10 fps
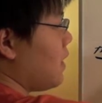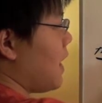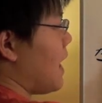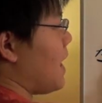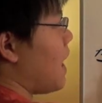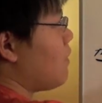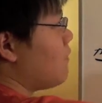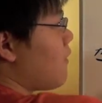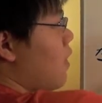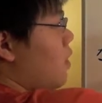and how
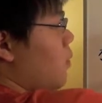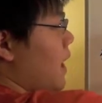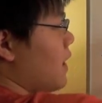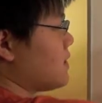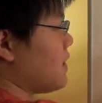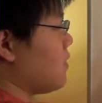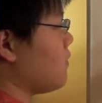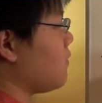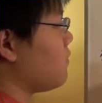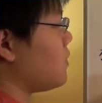far away is it
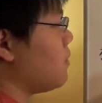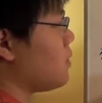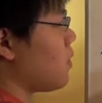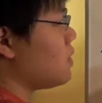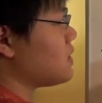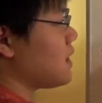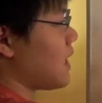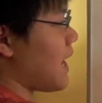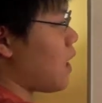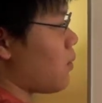from the origin and
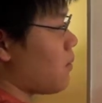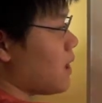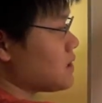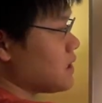how much